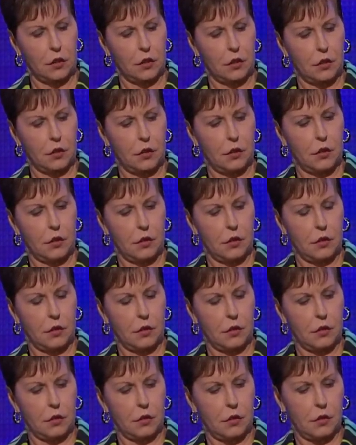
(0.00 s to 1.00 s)

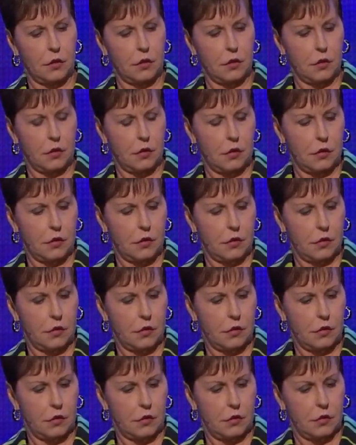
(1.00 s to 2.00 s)

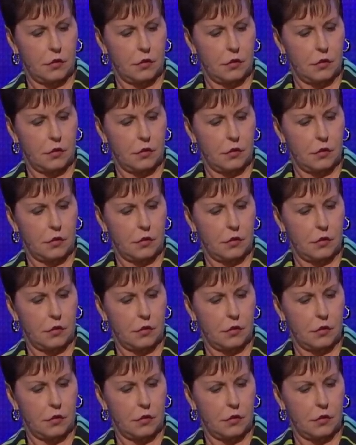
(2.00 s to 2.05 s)
(no one is talking)